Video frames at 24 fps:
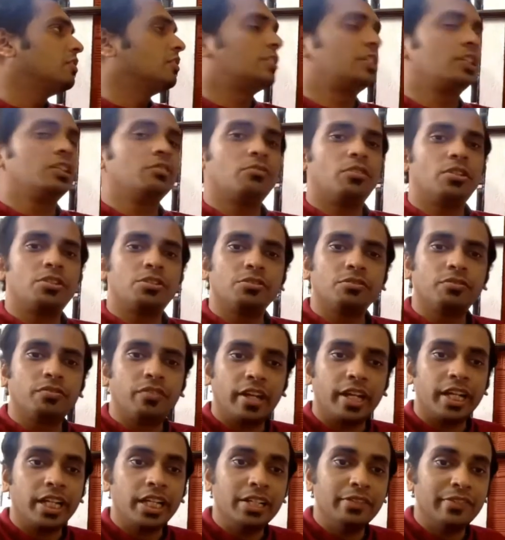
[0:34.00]
thing what you
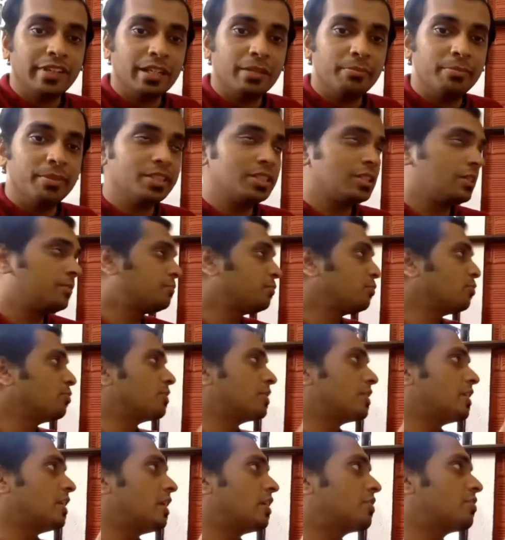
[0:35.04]
find will be support
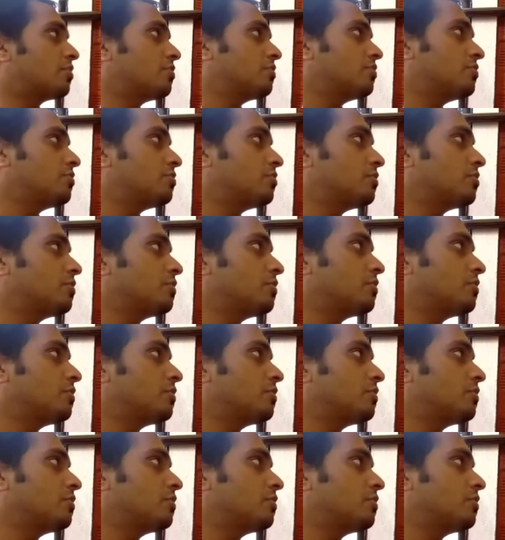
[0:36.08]
reactions,